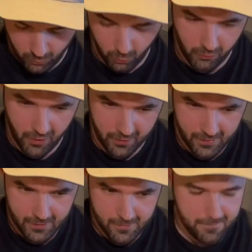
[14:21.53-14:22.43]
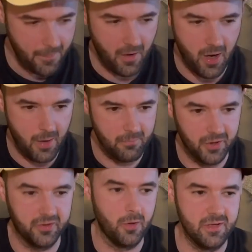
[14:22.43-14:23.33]
or the I
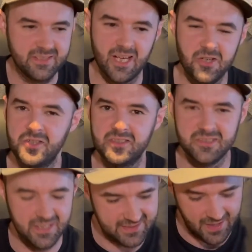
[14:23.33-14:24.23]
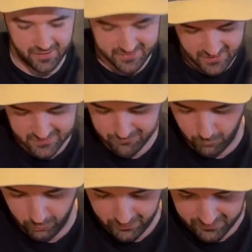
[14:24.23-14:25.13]
don't know, the attention to detail has
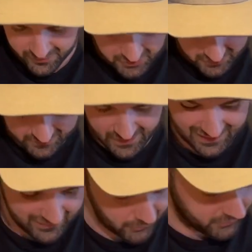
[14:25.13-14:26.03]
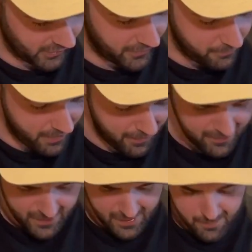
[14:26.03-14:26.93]
fallen just a little tiny bit,
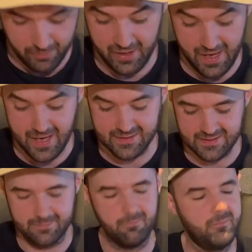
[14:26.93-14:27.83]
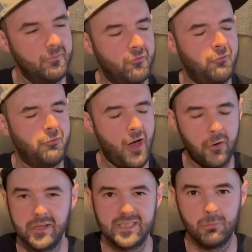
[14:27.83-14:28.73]
but it is
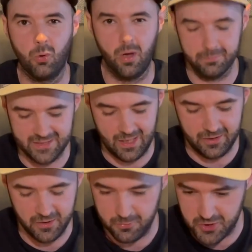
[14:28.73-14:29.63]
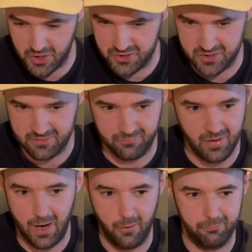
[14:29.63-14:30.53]
very small. I'm telling you, just
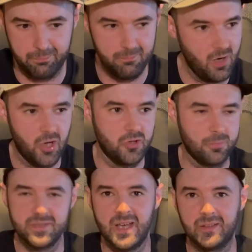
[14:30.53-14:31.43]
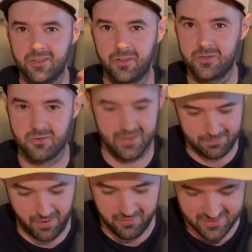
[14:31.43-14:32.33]
out of 100% kind of
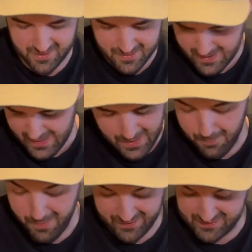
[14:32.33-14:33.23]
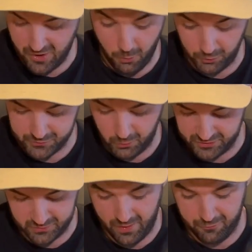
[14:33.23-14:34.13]
transparency, it makes no odds
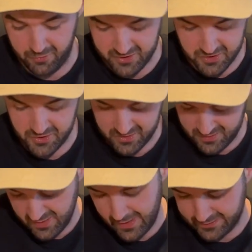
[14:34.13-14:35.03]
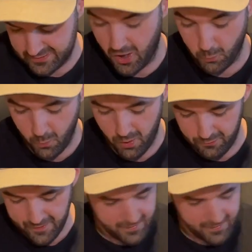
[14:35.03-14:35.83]
whatsoever. It's noteworthy.